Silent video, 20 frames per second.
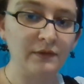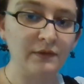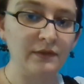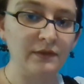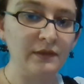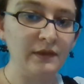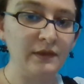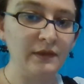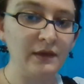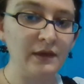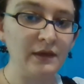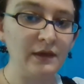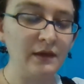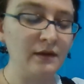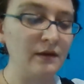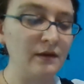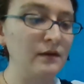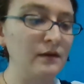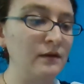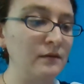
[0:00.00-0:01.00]
the
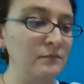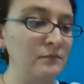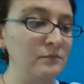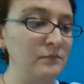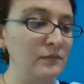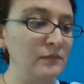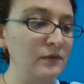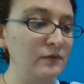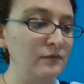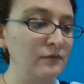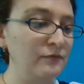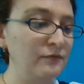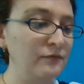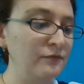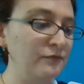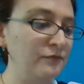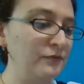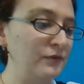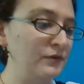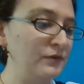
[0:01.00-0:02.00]

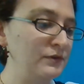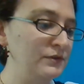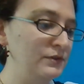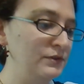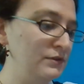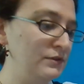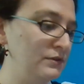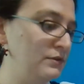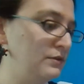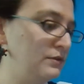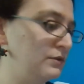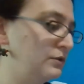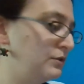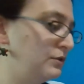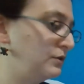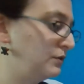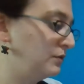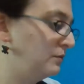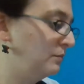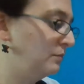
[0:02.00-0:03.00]
first
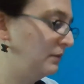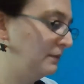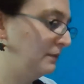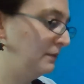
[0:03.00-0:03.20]
tube.